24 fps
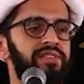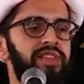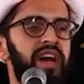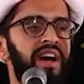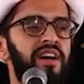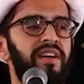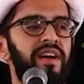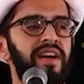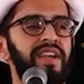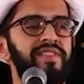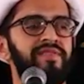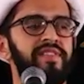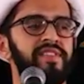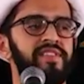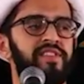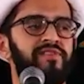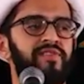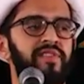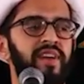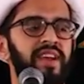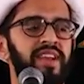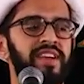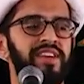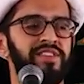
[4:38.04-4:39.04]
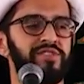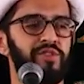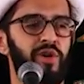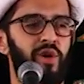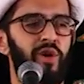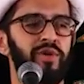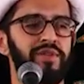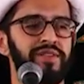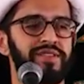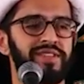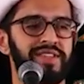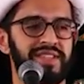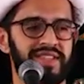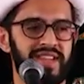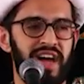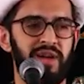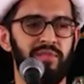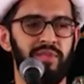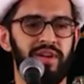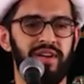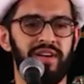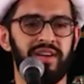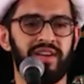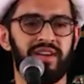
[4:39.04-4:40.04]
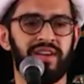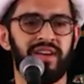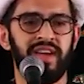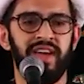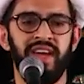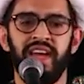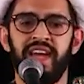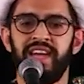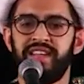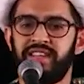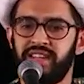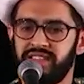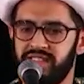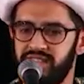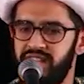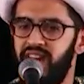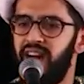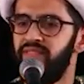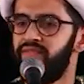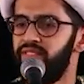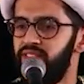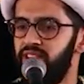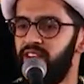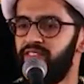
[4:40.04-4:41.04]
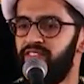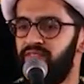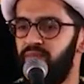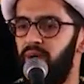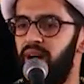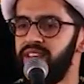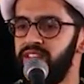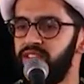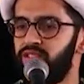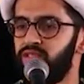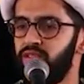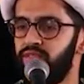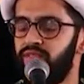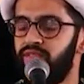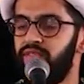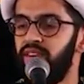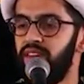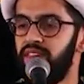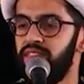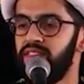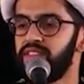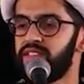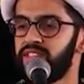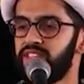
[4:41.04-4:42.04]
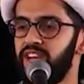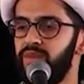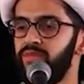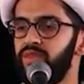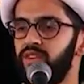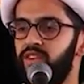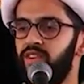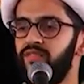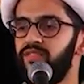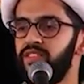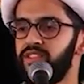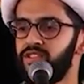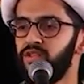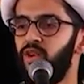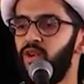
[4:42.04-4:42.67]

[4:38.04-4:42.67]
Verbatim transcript: that can't even fill his own stomach, he doesn't have enough money to fill the stomach of his